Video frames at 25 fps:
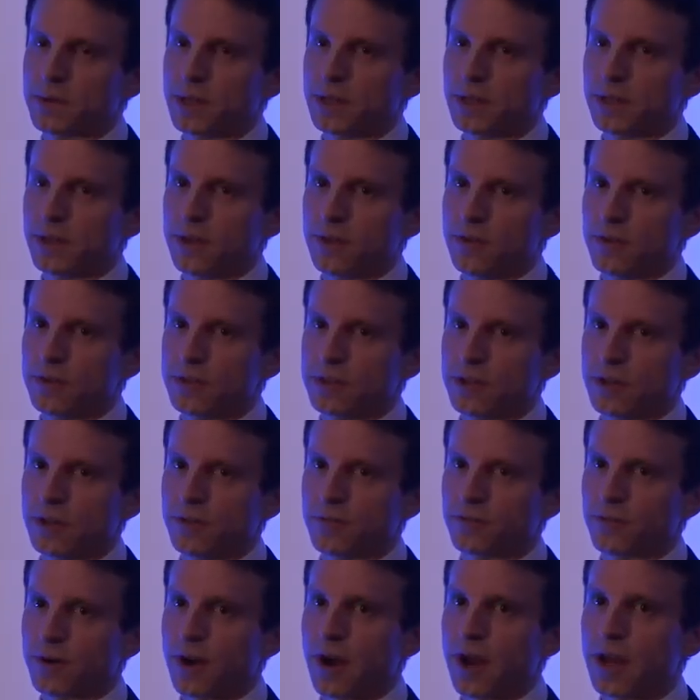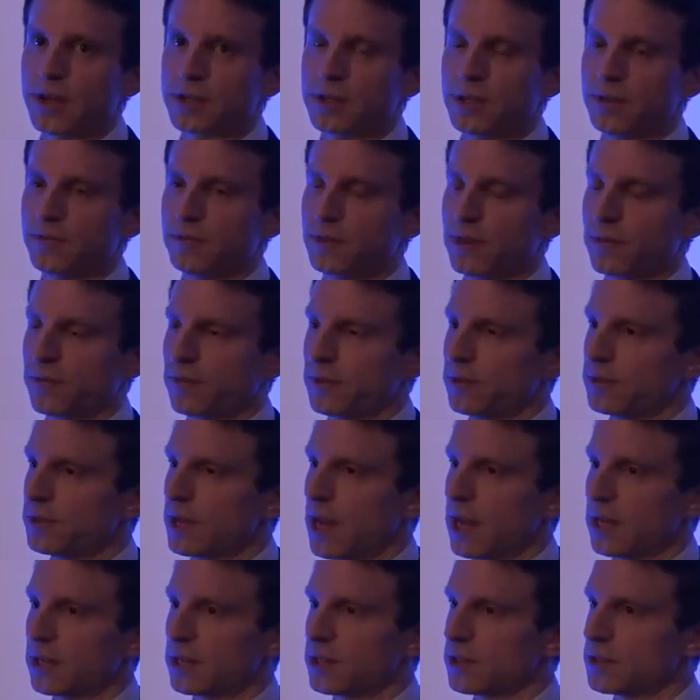being used in a variety of different
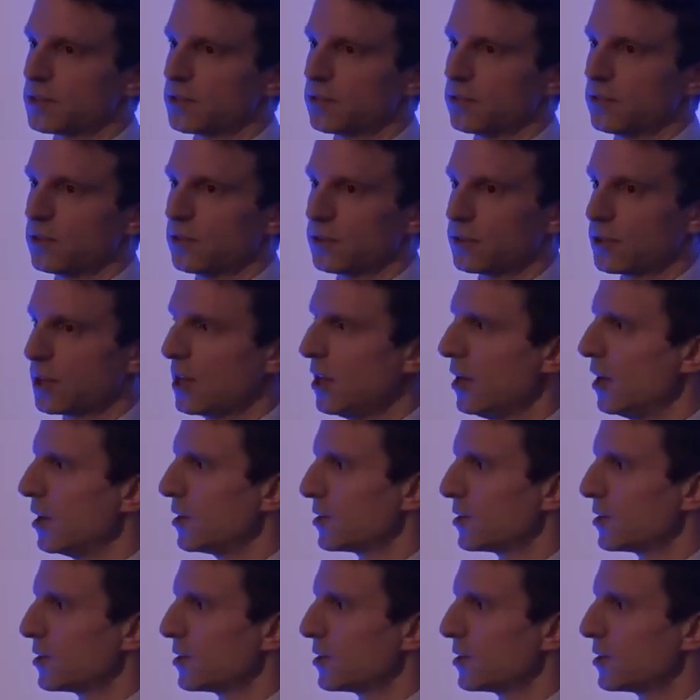data stores,